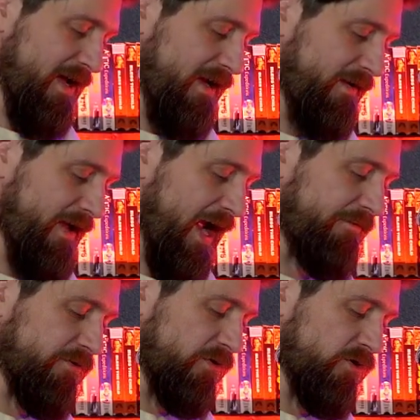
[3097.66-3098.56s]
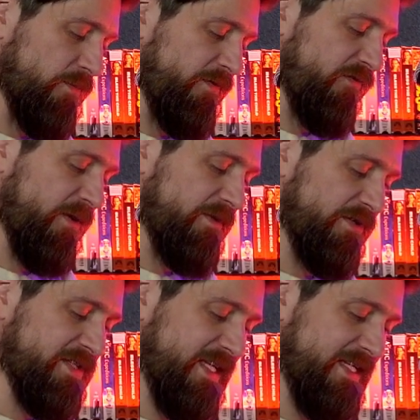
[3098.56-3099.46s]
After a group of
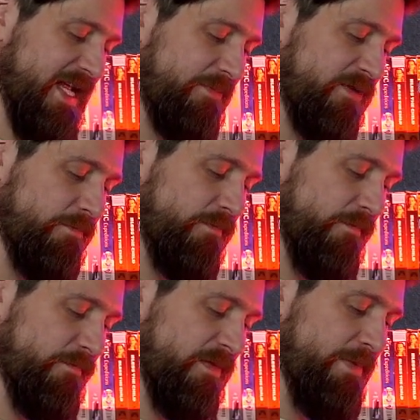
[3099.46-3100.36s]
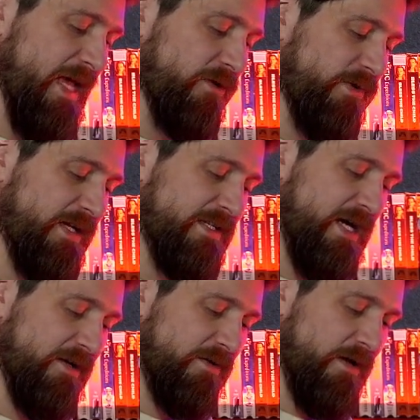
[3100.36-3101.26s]
criminals kidnap the ballerina
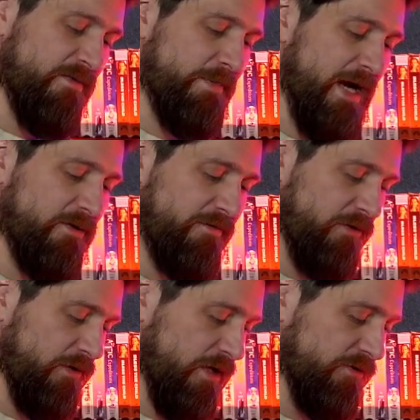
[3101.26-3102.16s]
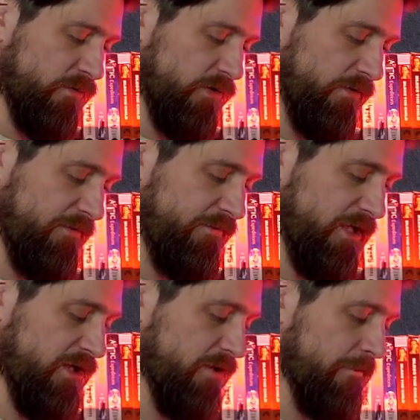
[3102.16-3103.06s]
daughter of a powerful underworld
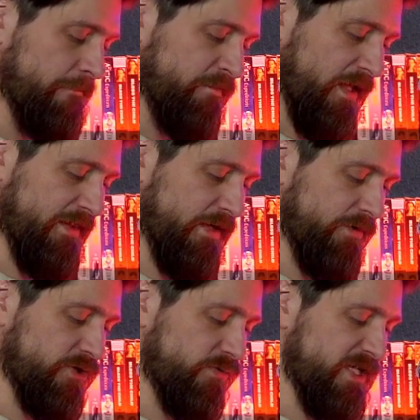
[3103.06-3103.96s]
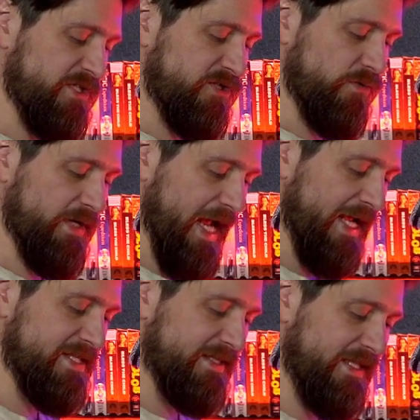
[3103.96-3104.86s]
figure, they retreat to an
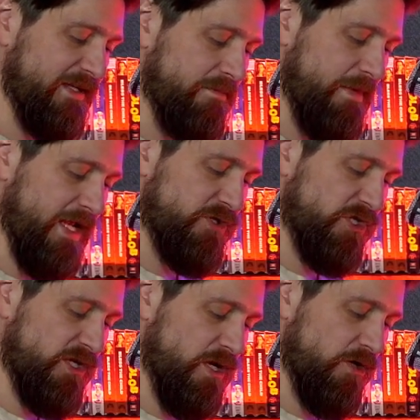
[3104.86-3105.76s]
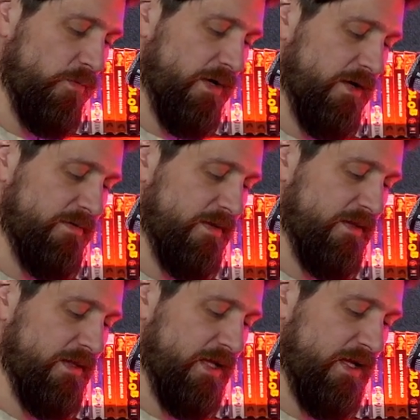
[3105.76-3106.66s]
isolated mansion, unaware that